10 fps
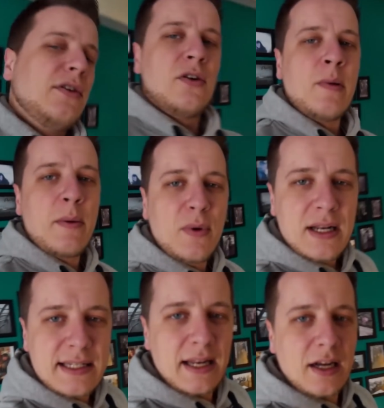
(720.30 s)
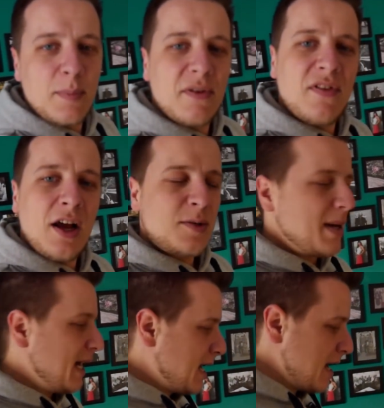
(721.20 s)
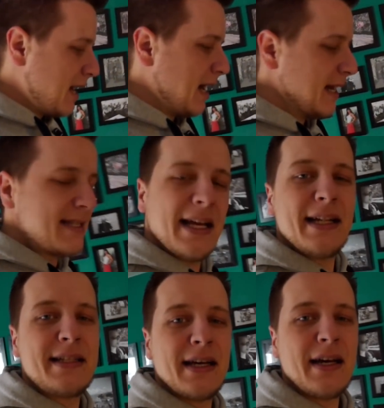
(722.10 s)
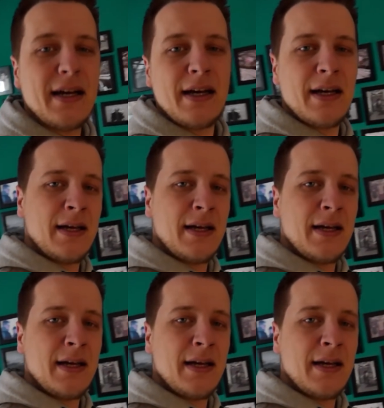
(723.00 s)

you remember what I said a couple of vlogs back? I said and